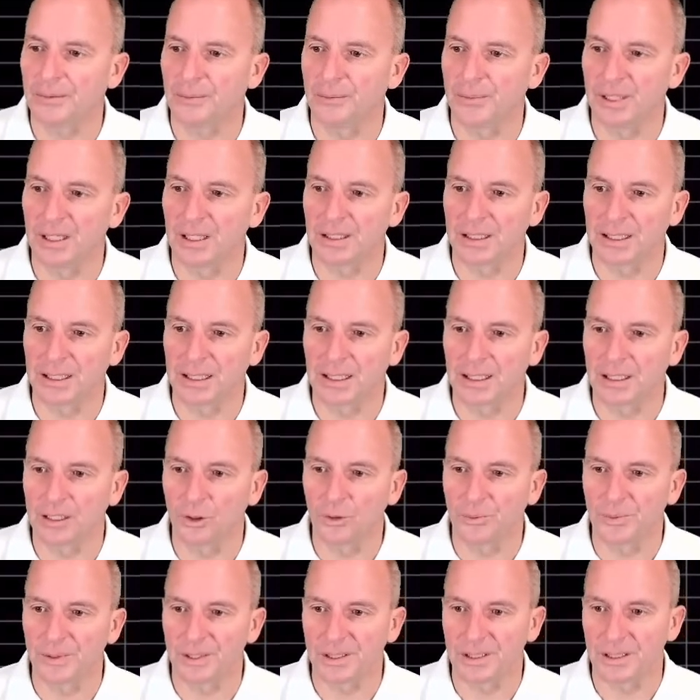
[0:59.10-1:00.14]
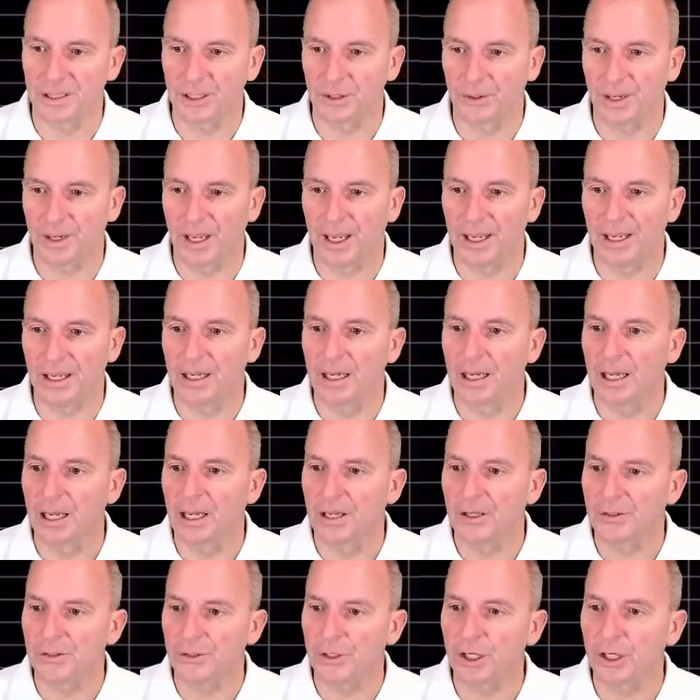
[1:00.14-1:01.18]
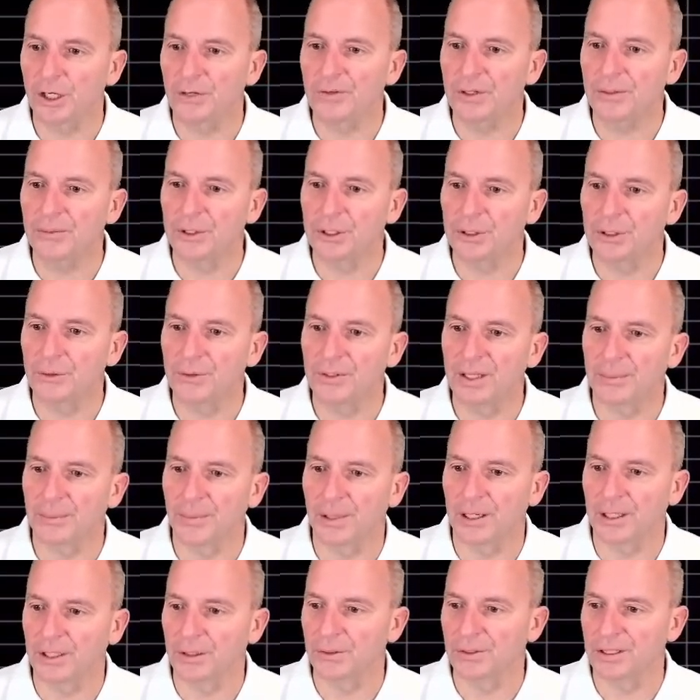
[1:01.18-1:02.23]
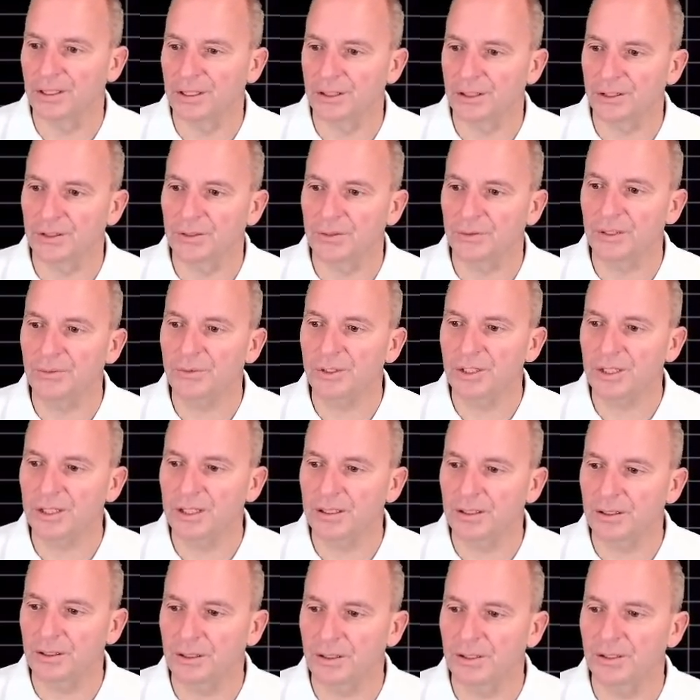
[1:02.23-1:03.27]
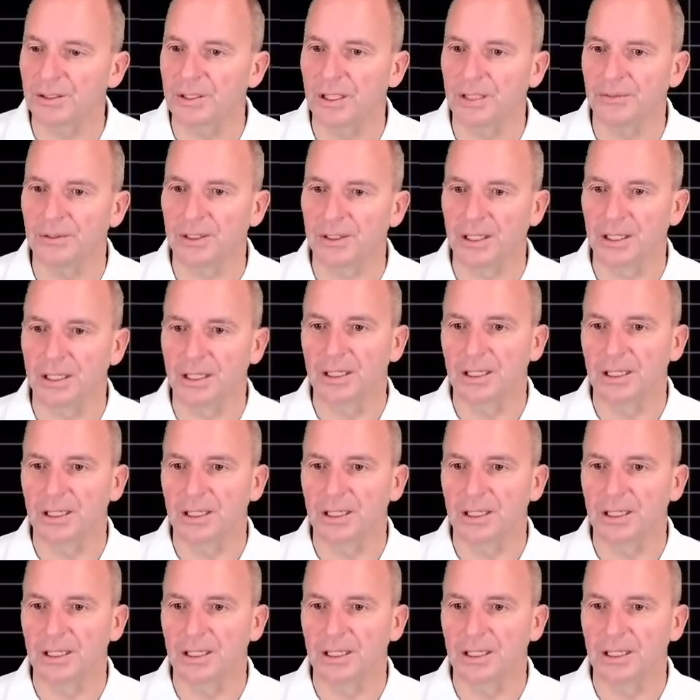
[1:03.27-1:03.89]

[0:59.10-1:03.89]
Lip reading: building an OPC UA server. We do that by using a stream sheet. You can see we are